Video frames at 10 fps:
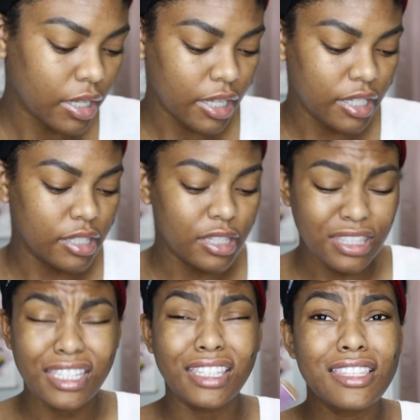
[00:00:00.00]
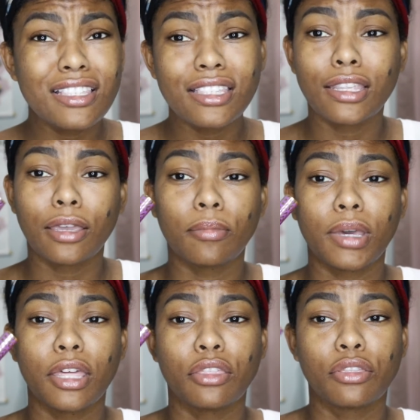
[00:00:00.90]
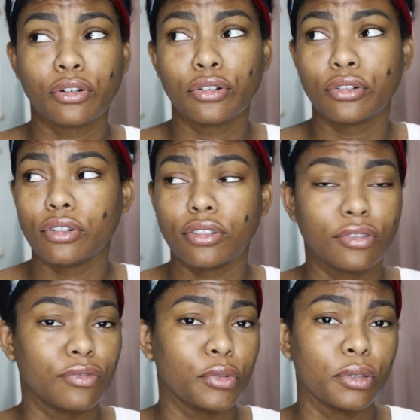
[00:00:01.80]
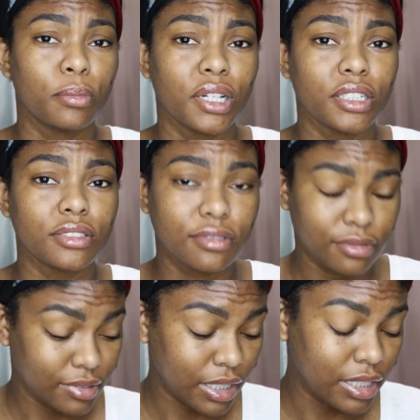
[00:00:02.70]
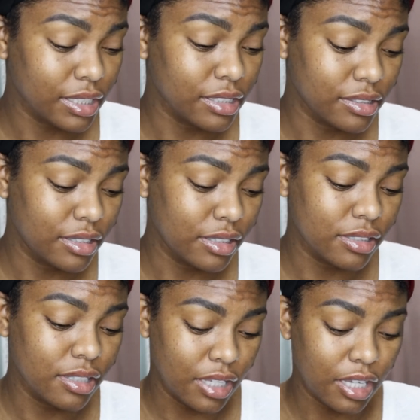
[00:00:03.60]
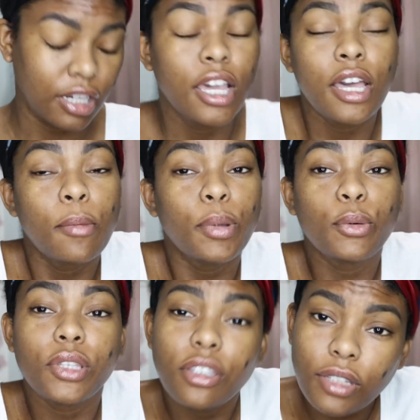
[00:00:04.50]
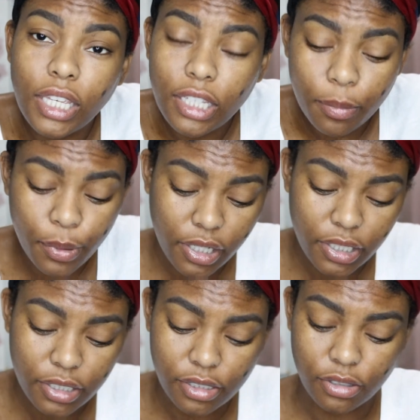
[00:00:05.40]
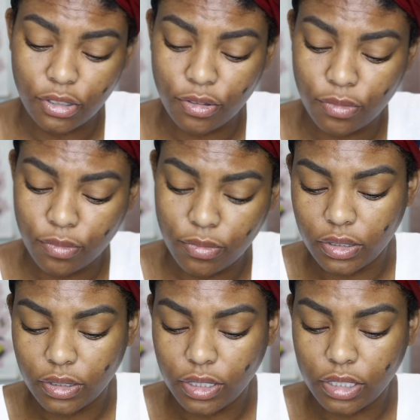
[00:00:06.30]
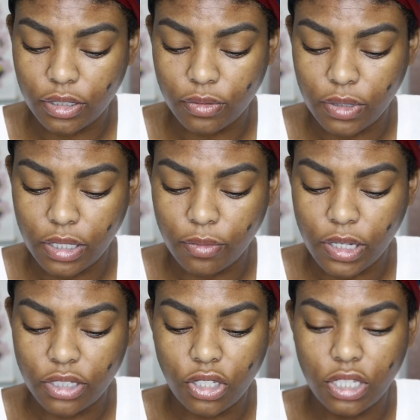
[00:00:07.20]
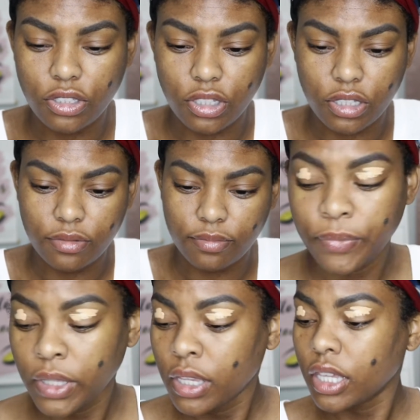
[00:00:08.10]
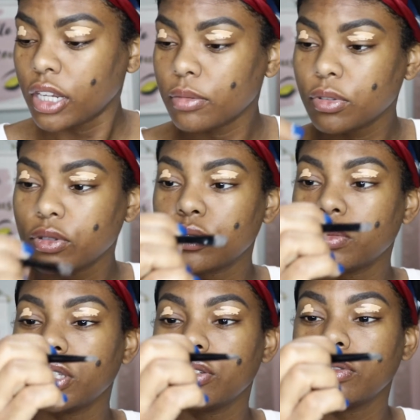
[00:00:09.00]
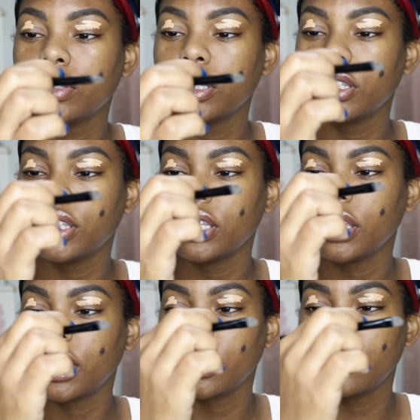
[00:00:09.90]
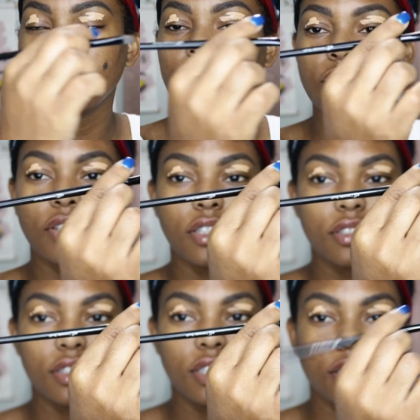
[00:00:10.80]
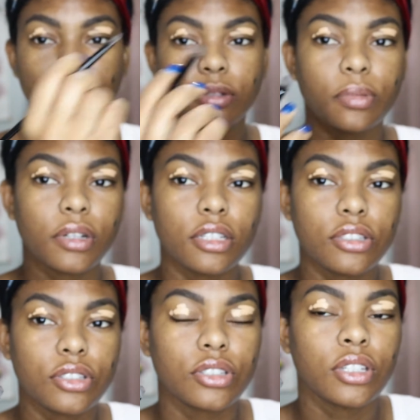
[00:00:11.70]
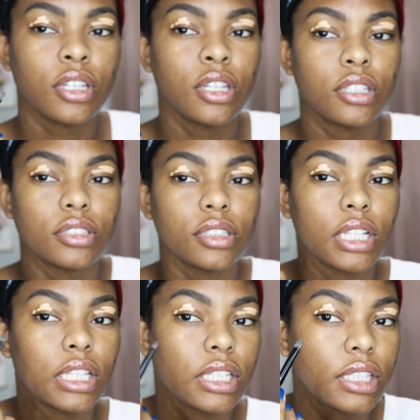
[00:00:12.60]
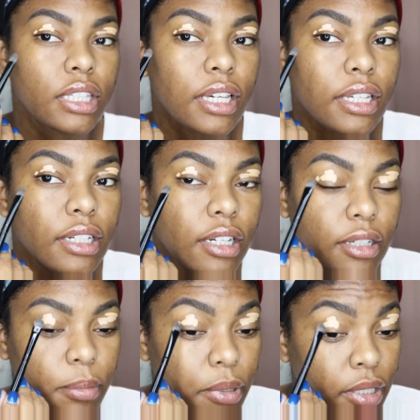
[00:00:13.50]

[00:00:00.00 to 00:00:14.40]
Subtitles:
I think this is like my 3rd or 4th bottle. Like, it's insane. But when you like a product, you know, stick to it. Why change it? And I'm going to be using the e.l.f. concealer brush to clean that up.